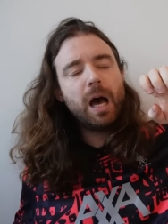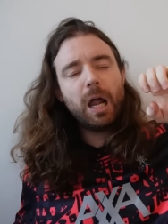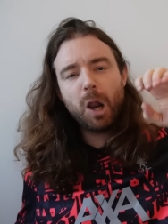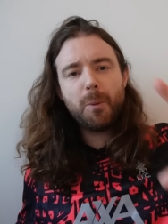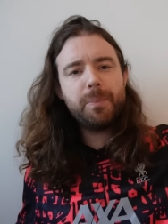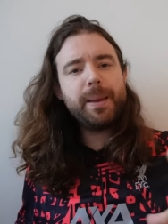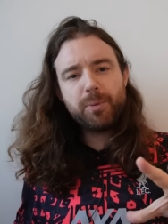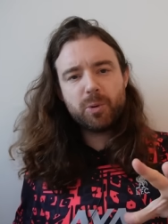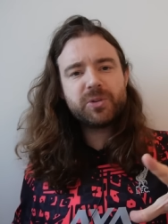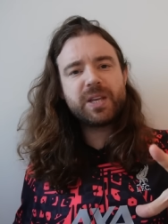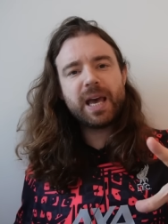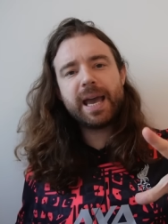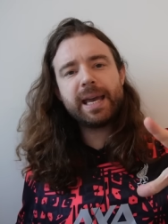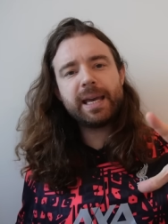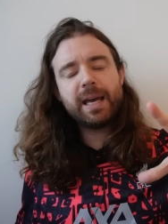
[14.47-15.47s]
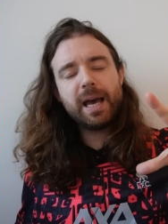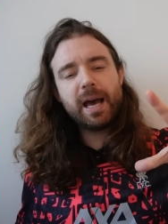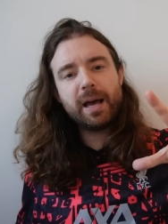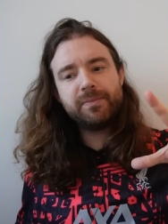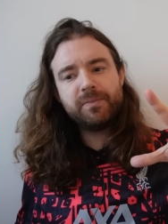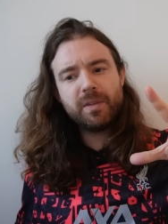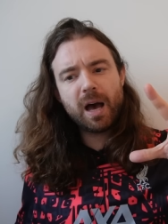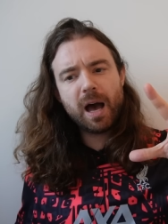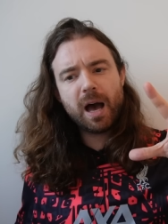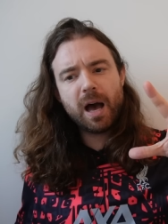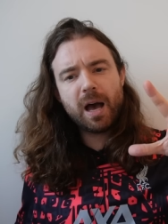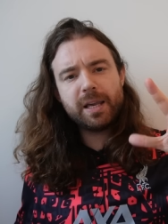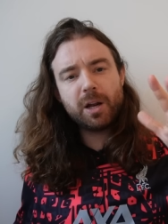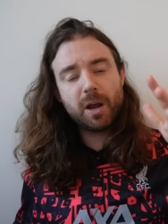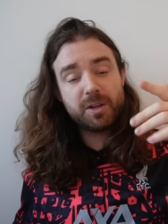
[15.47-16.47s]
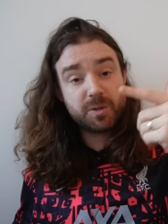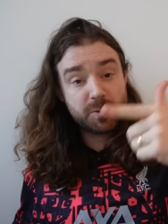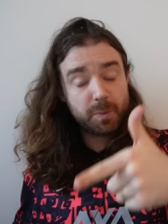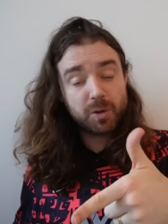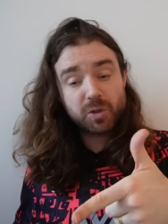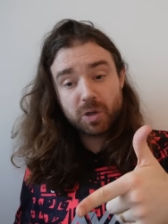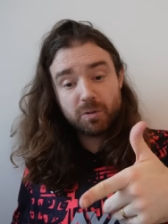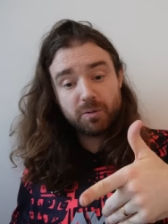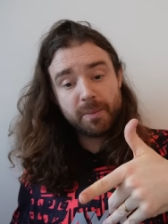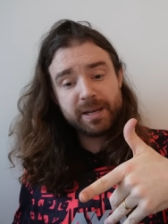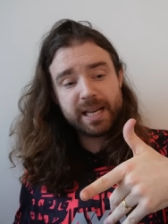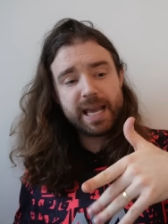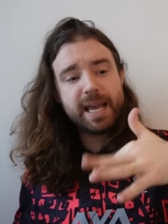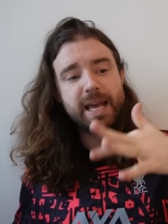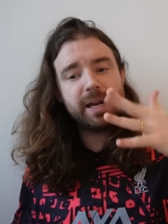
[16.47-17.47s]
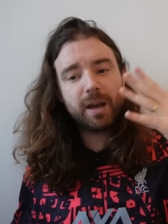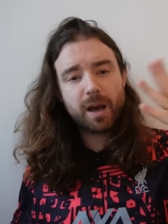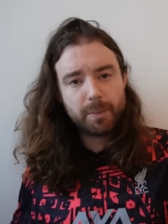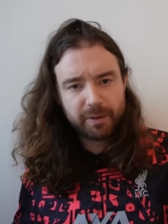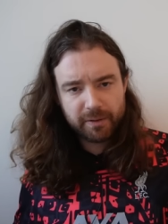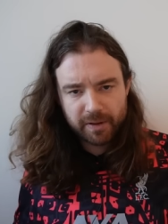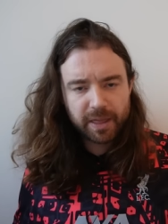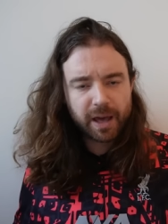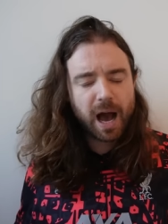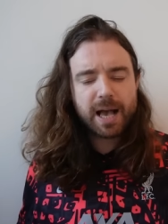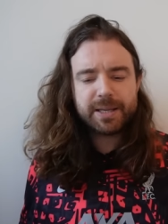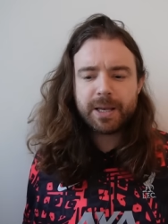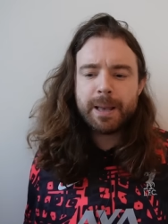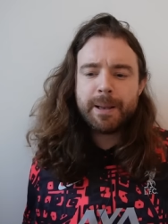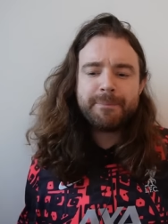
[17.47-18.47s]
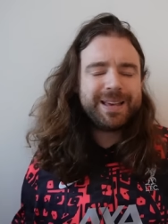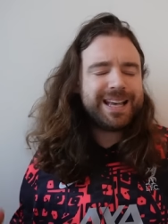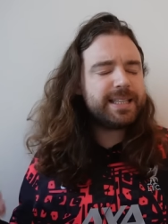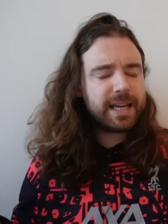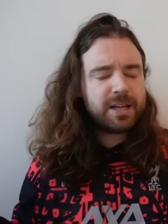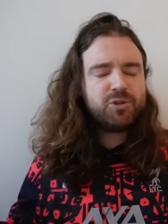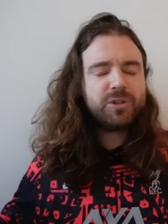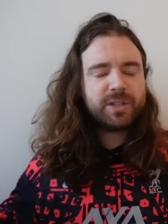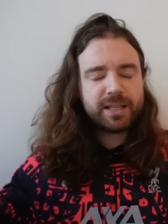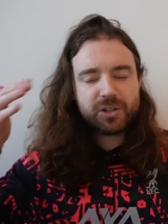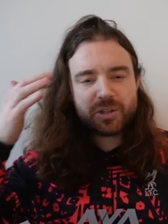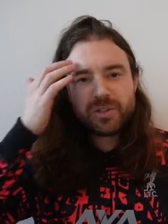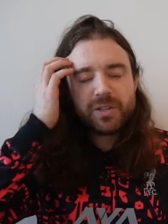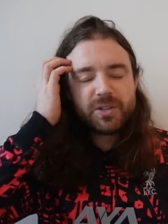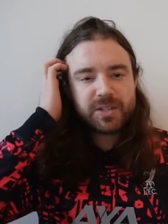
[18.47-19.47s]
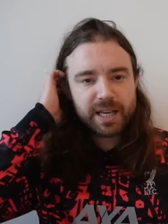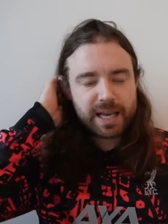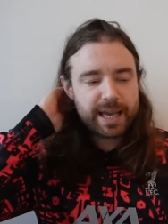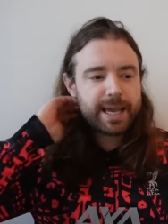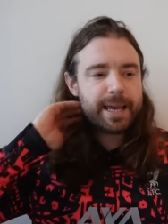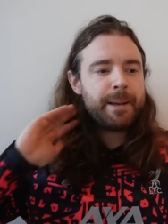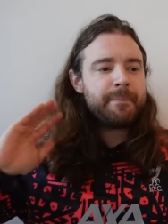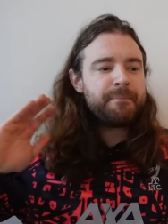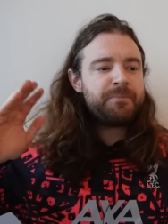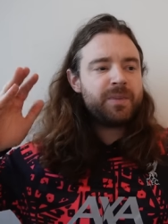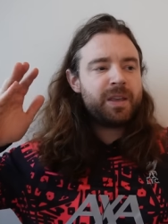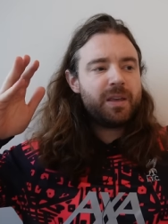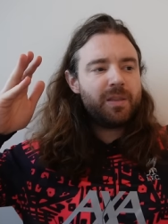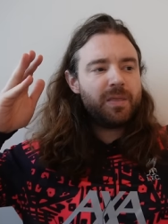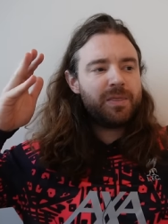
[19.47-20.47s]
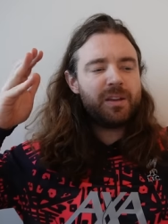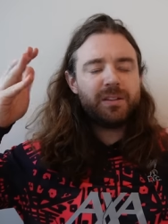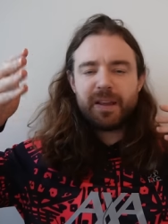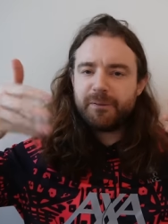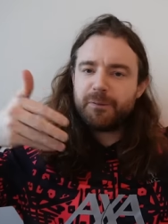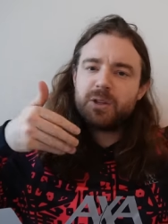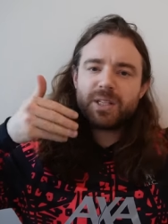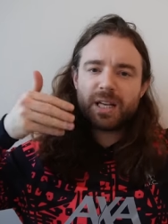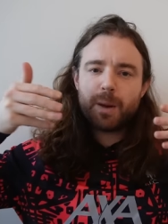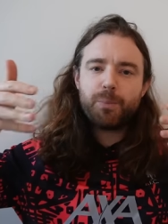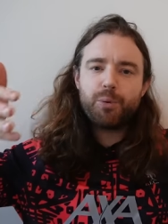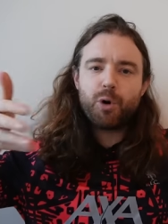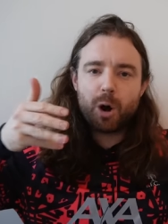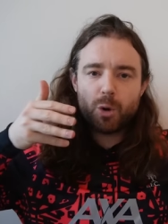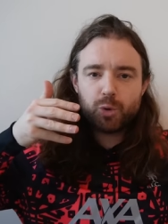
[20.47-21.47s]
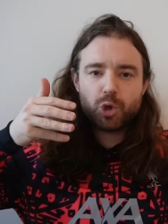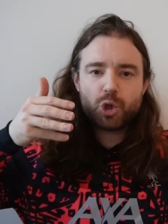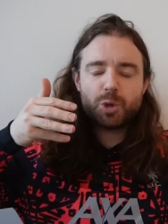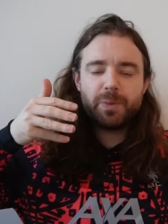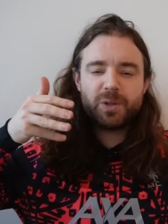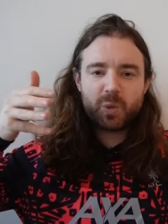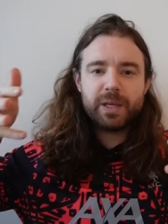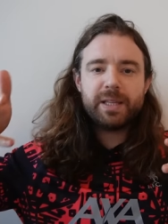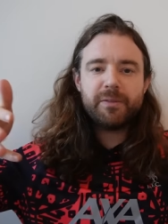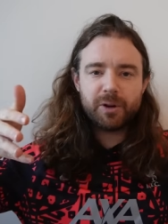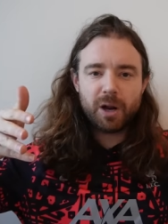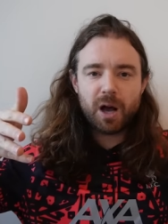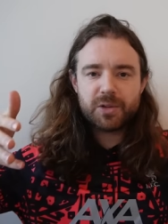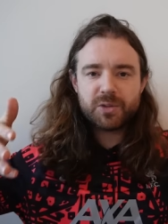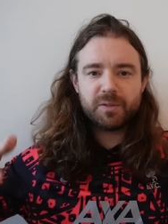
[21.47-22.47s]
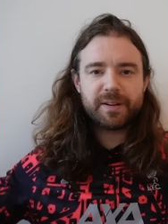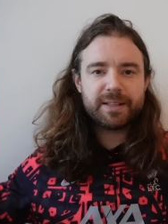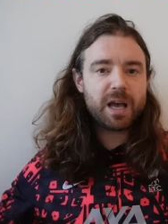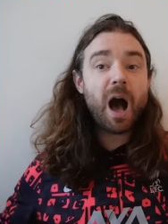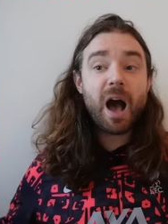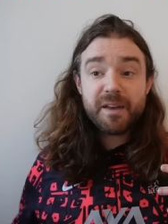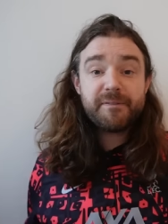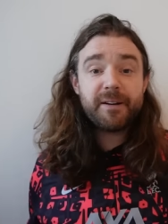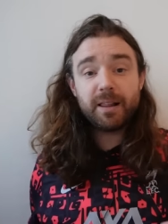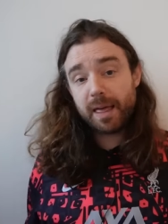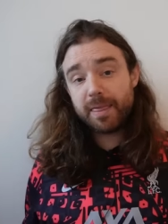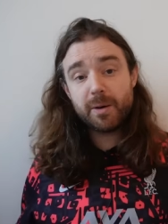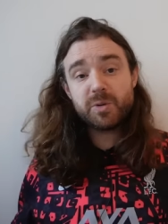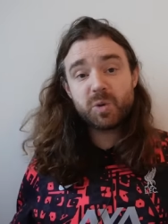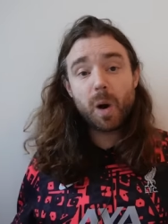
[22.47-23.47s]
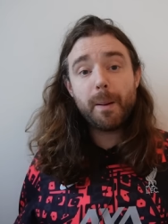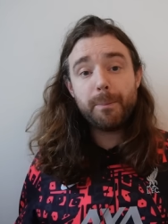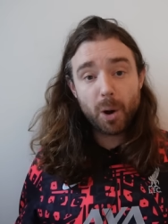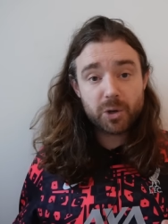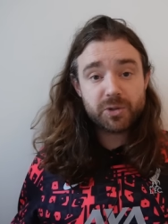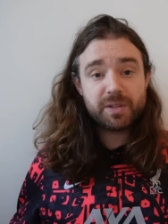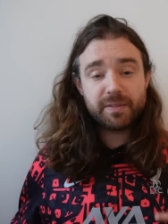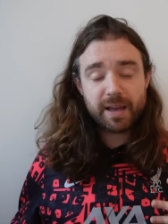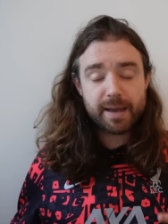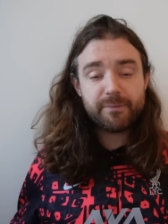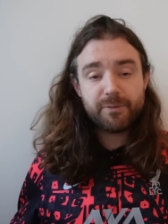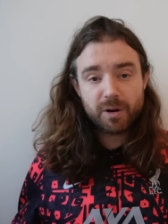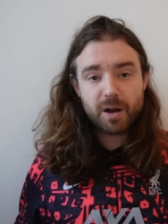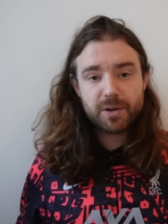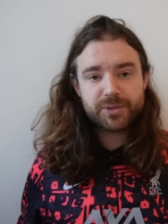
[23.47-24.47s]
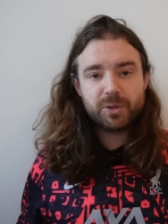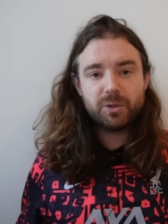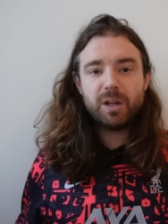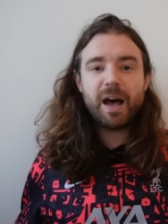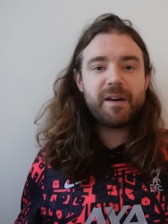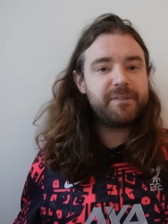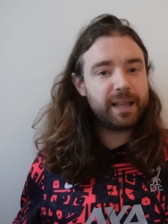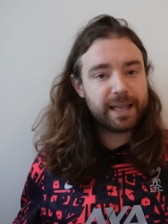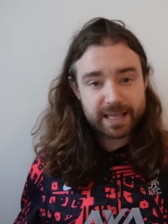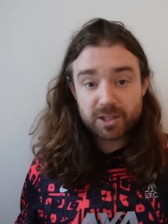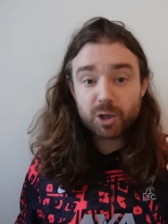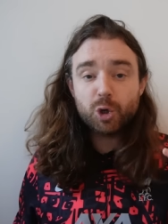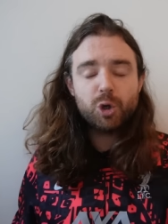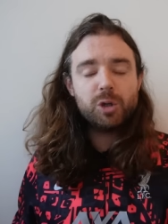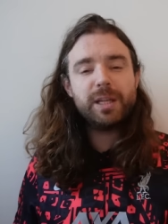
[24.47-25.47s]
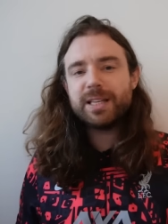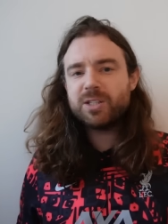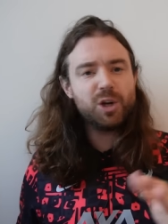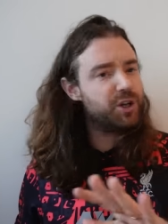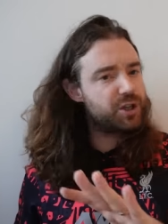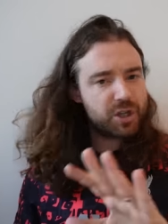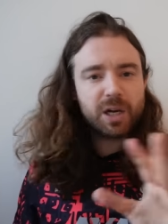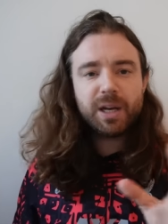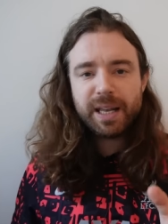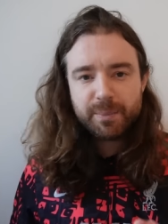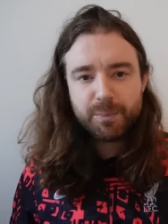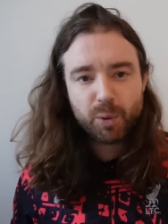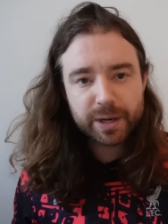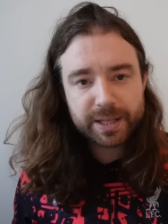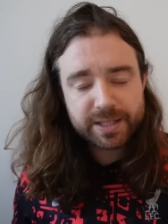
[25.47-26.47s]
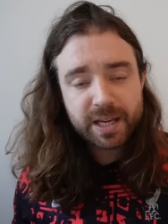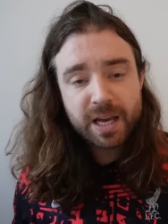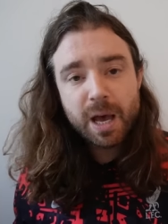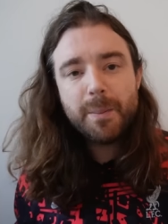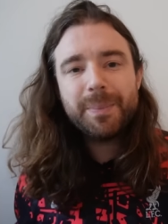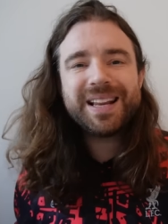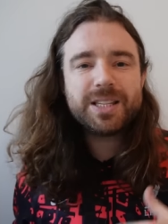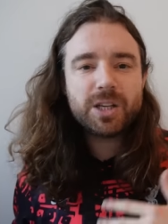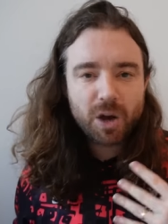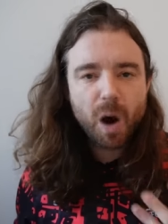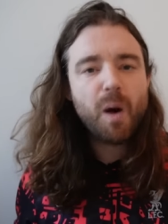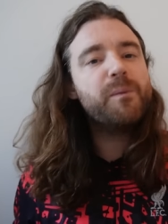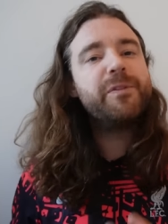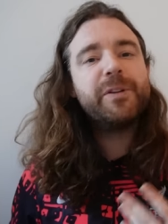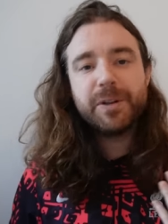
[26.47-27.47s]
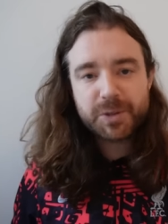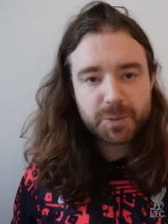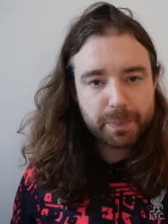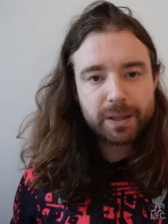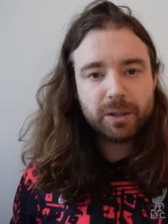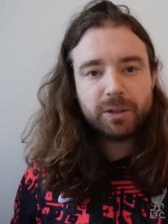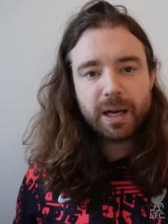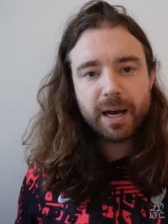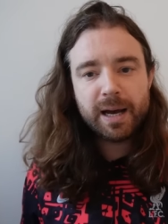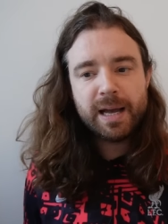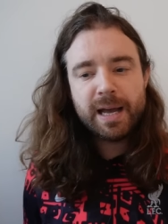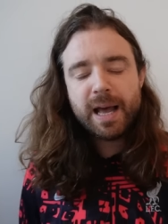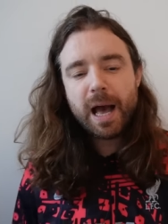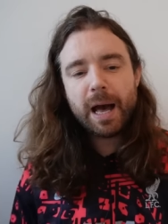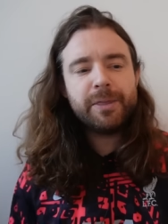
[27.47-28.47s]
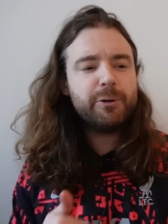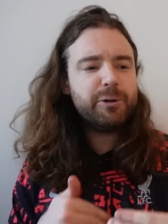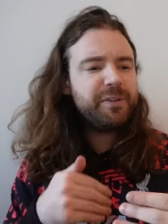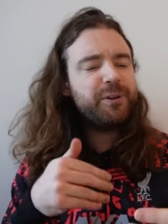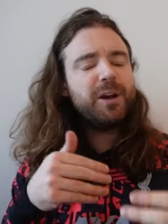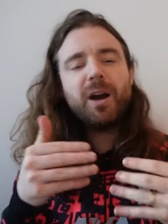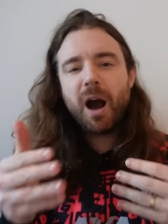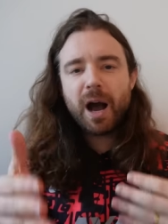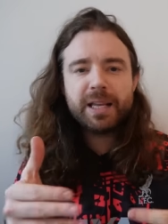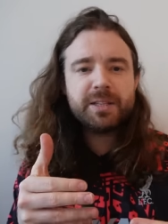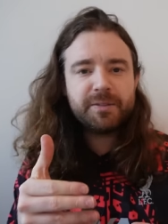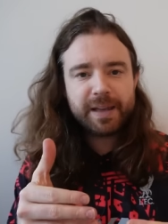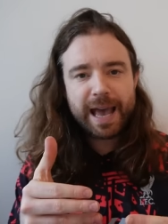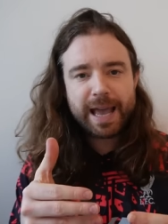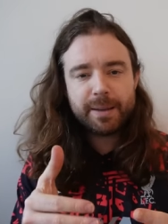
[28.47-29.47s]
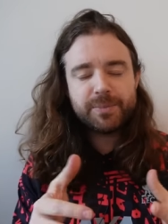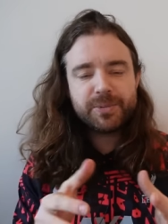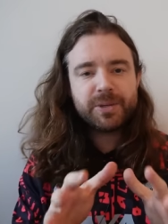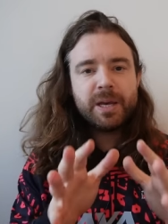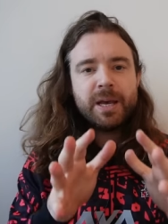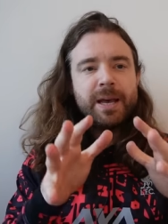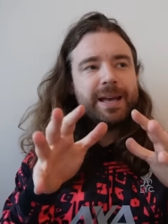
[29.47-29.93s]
a lot of people are saying, and uh, you know, I spoke to Remedy and a couple of other guys. It's interesting just to see the difference in approach between different Arsenal fans. I felt like that was quite a positive game for Arsenal. I feel like it's a good, it's not a turning point, but it's a confidence builder. And there are different kinds of games.